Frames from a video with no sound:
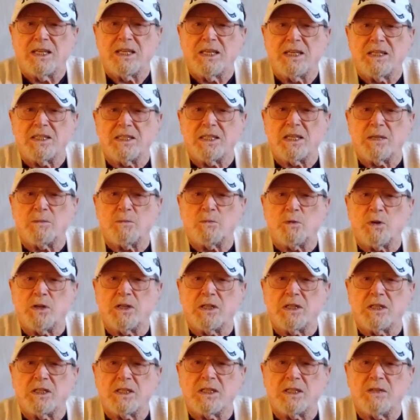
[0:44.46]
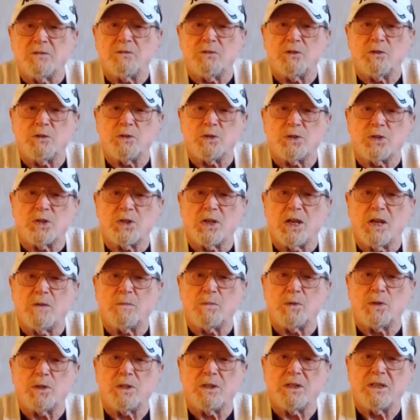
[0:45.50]
and I'm ready to give you a
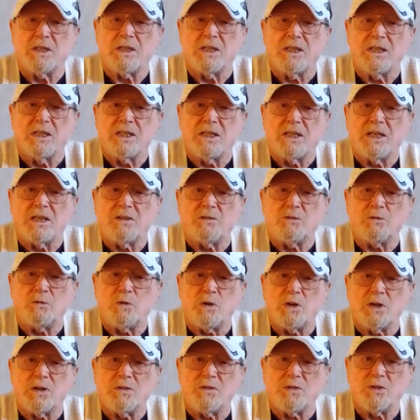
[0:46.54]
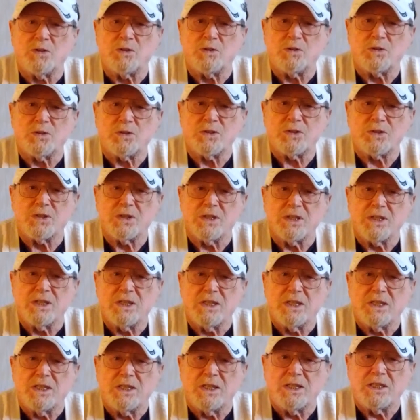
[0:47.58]
sample of one of those
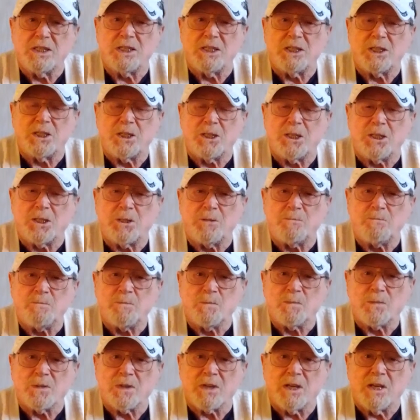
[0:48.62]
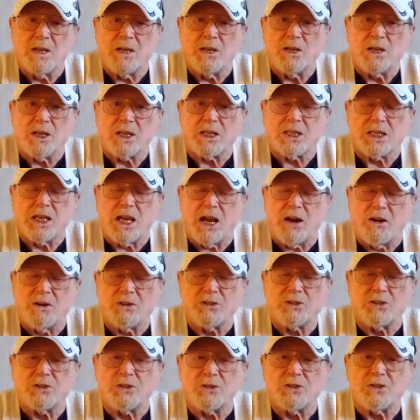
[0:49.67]
uh,
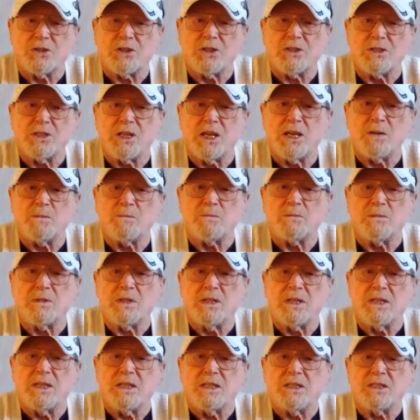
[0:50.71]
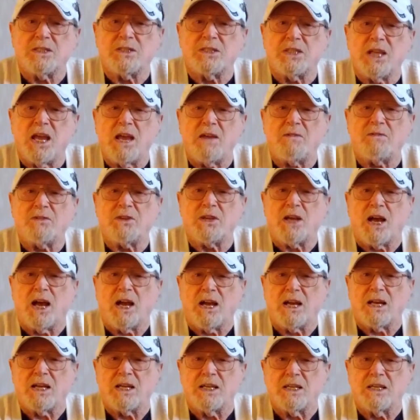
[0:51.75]
characters named Tevye,
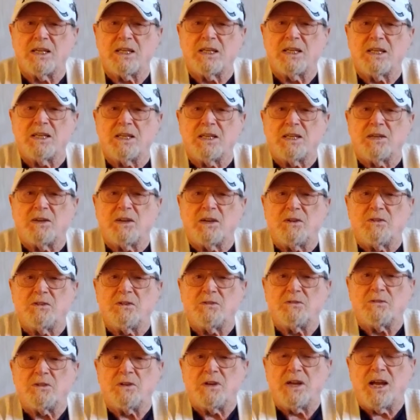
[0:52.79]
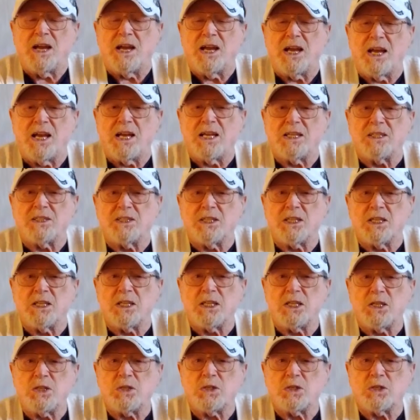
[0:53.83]
and
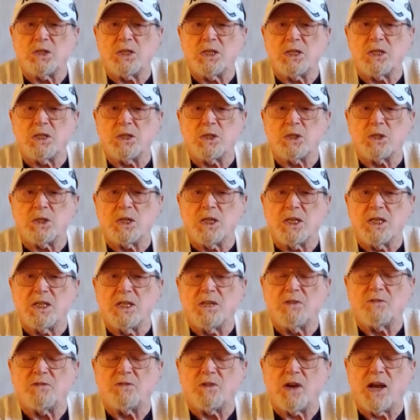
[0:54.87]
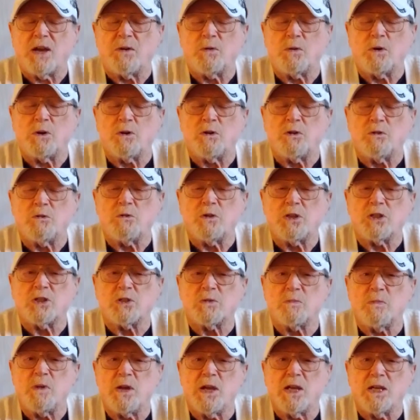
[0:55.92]
he sings "If I Were a Rich
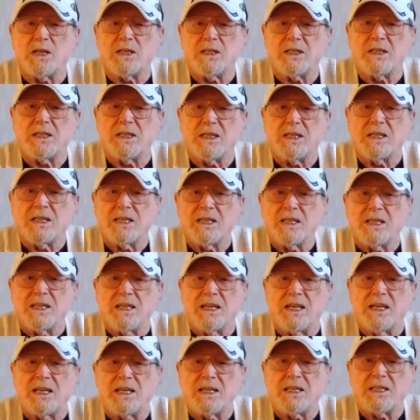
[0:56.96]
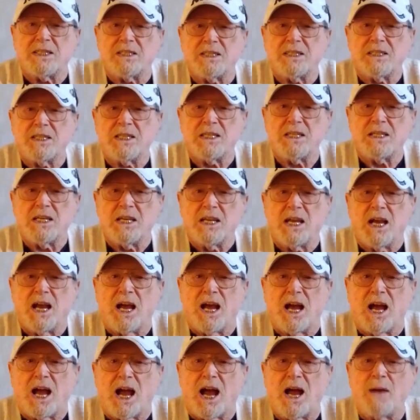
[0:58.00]
Man," and
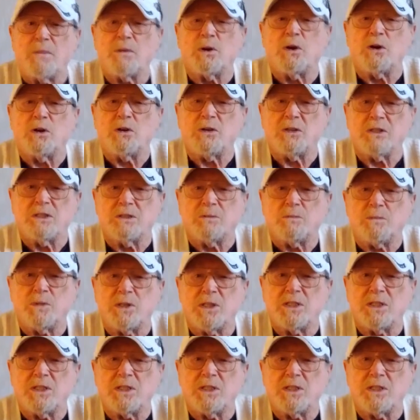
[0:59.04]
I'm going to be